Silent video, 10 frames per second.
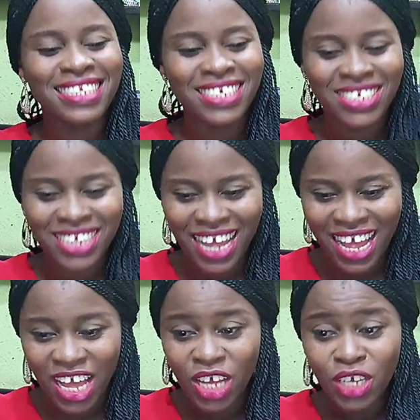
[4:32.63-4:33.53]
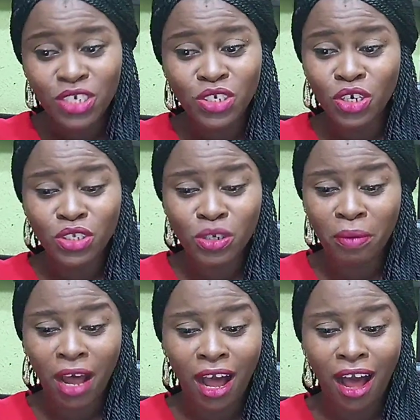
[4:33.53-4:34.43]
teacher
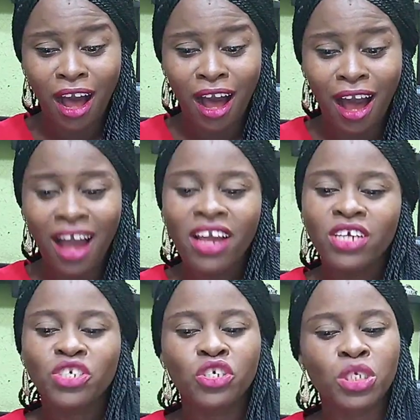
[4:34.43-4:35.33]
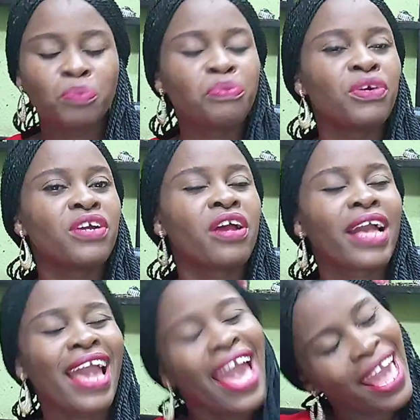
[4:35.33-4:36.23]
YouTuber? She's
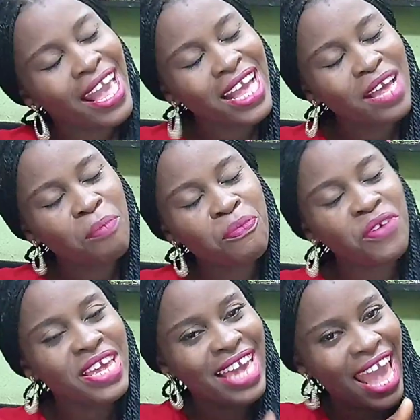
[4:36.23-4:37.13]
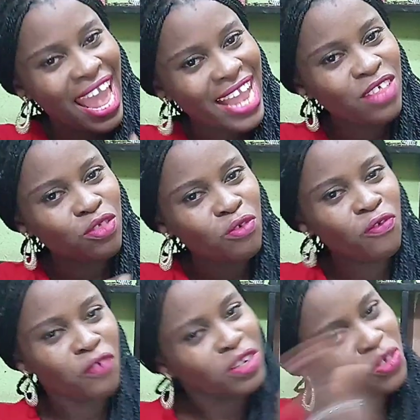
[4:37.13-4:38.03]
PreK, PreK through
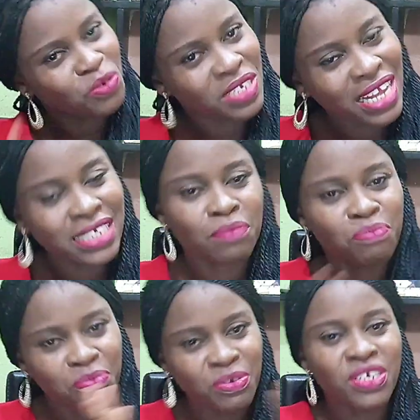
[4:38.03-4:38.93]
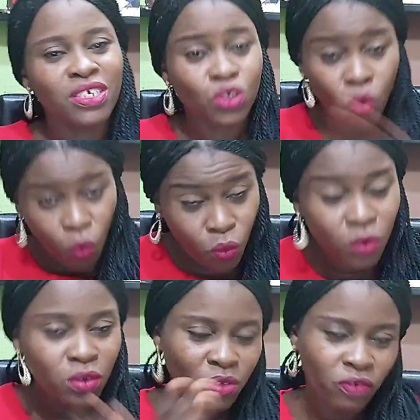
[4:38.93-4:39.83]
first grade. That's
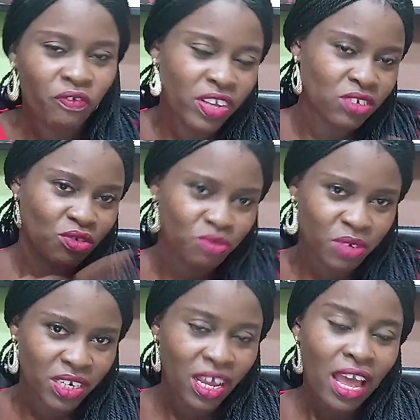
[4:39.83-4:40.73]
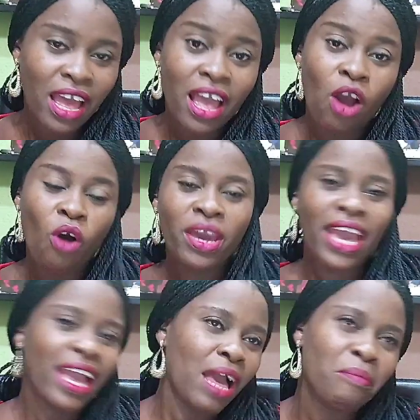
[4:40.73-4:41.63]
preschool to first grade.
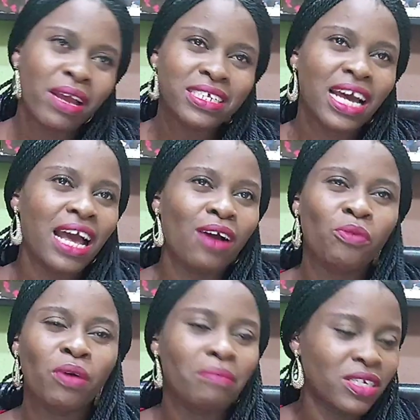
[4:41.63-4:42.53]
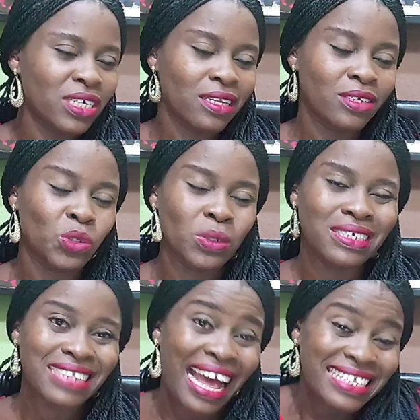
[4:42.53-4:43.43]
Okay, I met her when my channel
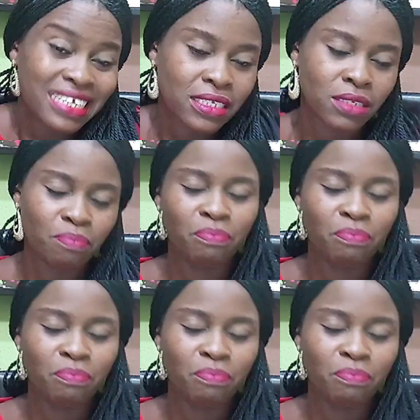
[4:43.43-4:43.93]
just started